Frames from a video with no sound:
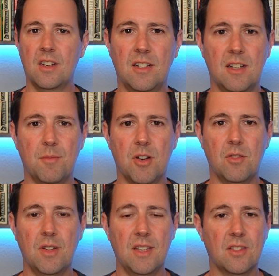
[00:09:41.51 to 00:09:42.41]

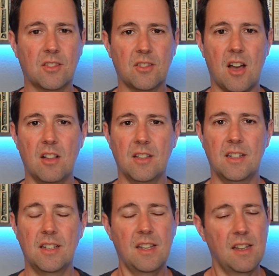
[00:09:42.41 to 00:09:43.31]
Nimmo is
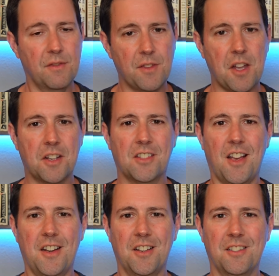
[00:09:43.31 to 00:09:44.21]
solid, if not
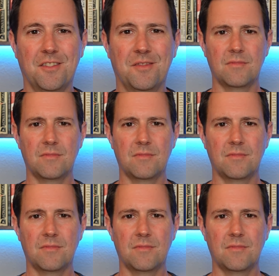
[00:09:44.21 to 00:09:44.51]
exciting.